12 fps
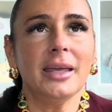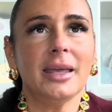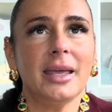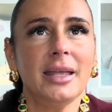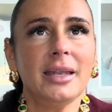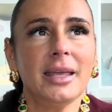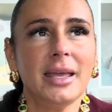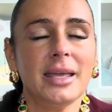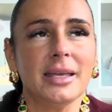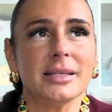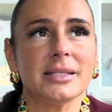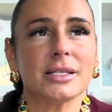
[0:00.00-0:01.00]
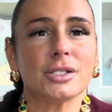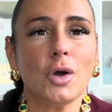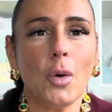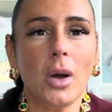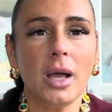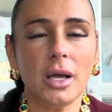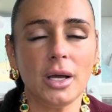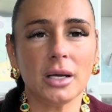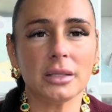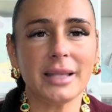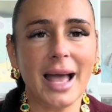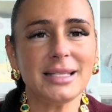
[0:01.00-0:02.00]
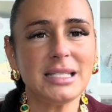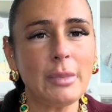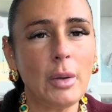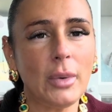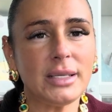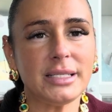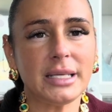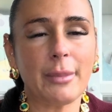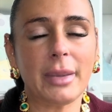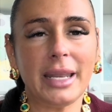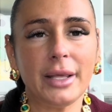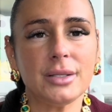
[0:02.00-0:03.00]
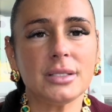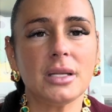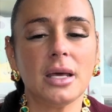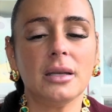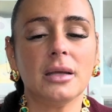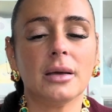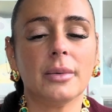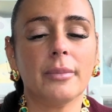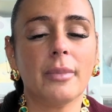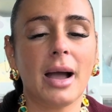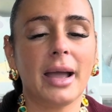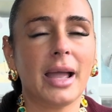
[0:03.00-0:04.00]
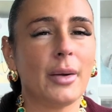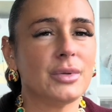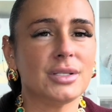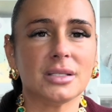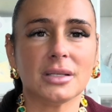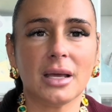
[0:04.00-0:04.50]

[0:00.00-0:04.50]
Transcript: So last time I went to get my nails done, I was